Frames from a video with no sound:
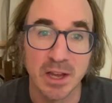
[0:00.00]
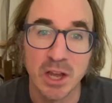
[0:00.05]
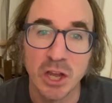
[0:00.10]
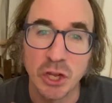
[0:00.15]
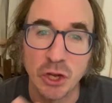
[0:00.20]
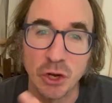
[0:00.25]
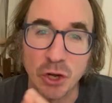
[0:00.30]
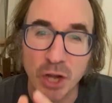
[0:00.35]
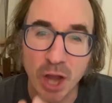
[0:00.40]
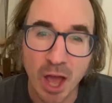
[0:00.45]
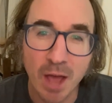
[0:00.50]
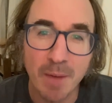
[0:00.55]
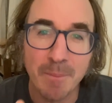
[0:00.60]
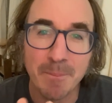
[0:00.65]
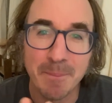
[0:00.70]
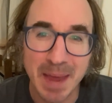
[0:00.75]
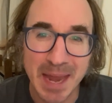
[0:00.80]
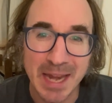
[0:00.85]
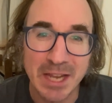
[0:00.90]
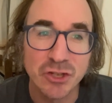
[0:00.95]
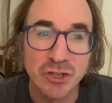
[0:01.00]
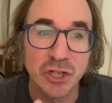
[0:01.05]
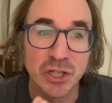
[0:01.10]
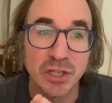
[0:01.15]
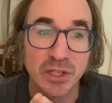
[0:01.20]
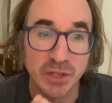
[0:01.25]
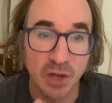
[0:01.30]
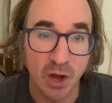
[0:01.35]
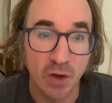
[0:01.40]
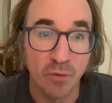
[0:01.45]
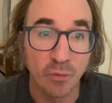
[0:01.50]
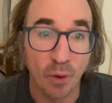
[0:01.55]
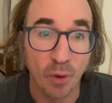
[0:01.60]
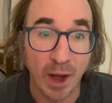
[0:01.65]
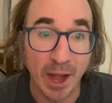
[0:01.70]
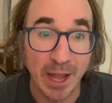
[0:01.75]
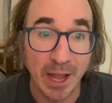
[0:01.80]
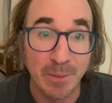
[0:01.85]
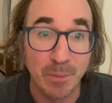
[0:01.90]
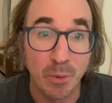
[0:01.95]
You're not managing software
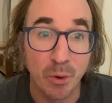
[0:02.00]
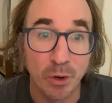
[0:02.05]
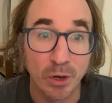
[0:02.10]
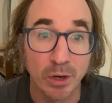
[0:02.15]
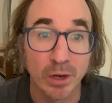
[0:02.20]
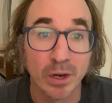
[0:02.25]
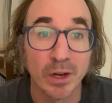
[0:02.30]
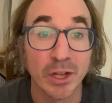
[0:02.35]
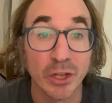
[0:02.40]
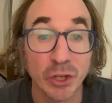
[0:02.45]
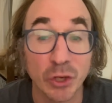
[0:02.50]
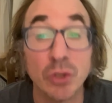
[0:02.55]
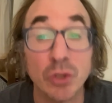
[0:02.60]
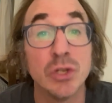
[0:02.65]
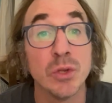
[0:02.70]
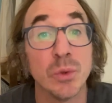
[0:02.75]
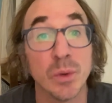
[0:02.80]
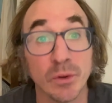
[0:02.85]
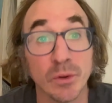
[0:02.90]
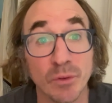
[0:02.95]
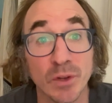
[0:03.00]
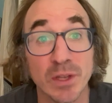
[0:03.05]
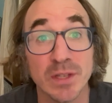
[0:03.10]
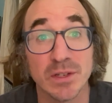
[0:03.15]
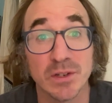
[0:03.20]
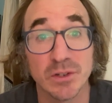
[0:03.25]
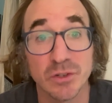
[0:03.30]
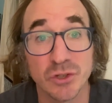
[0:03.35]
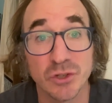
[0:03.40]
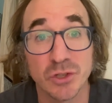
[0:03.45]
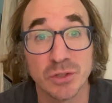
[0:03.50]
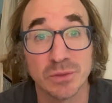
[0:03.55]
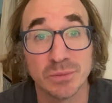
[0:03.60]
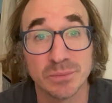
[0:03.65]
anymore, you're doing research.